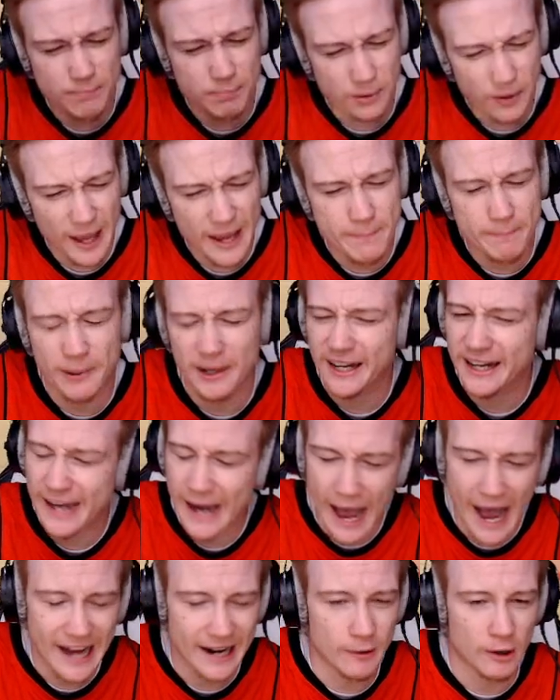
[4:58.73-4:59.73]
play, but
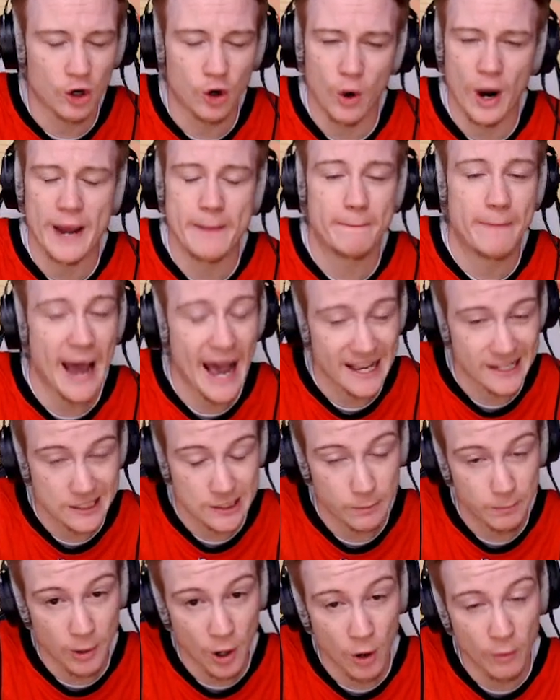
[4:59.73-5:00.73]
not a great
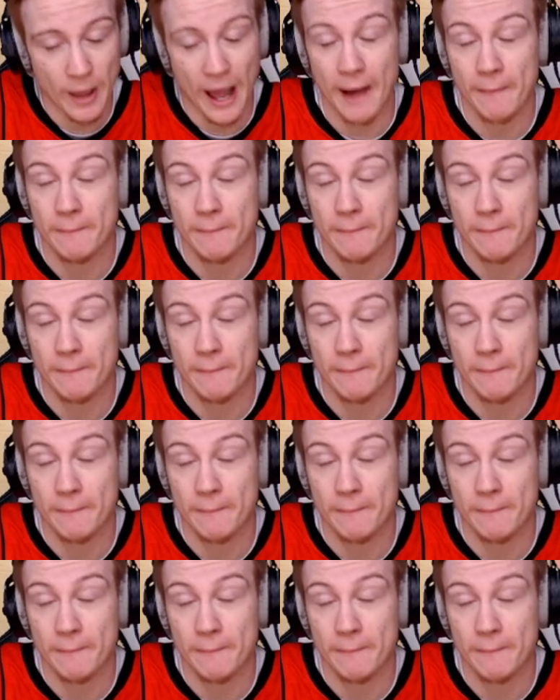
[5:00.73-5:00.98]
basketball.